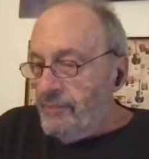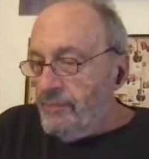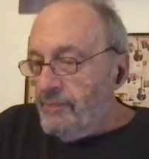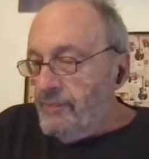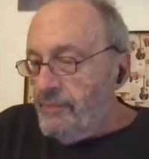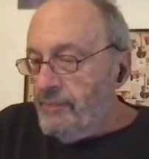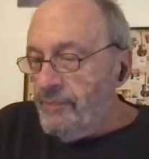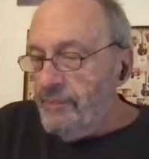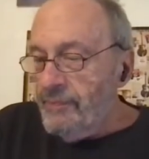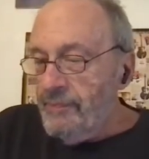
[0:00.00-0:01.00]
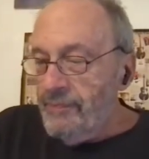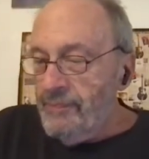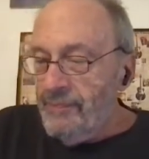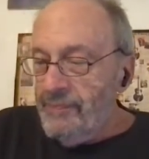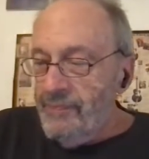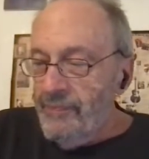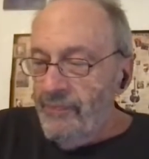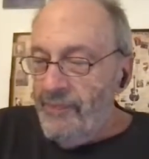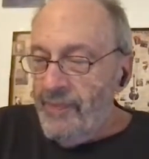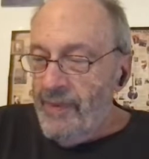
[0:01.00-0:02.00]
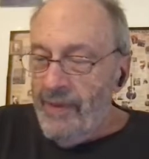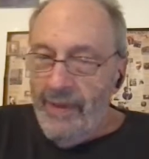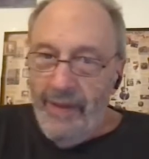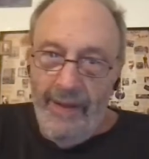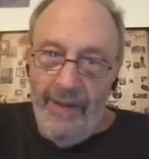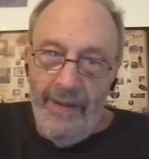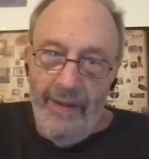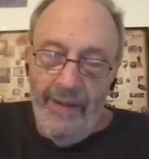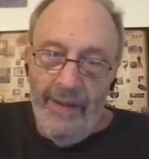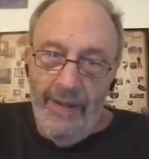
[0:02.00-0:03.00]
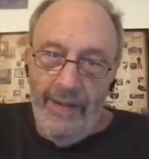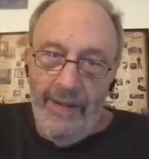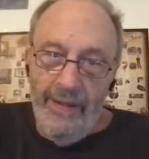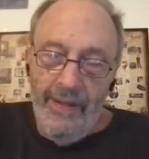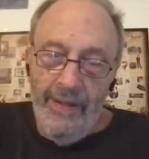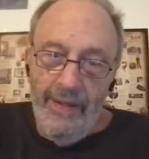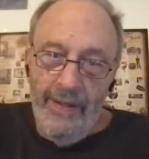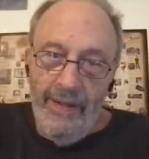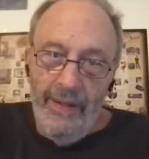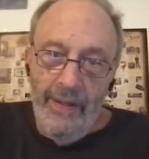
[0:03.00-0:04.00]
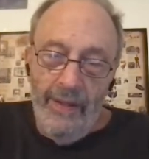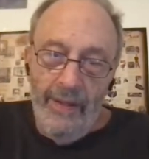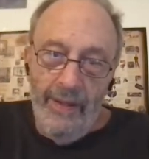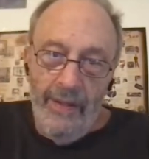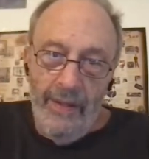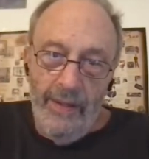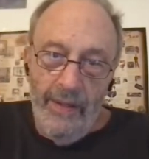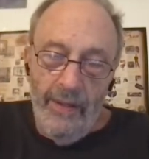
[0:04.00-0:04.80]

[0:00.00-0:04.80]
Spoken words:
No words are spoken by the person on screen.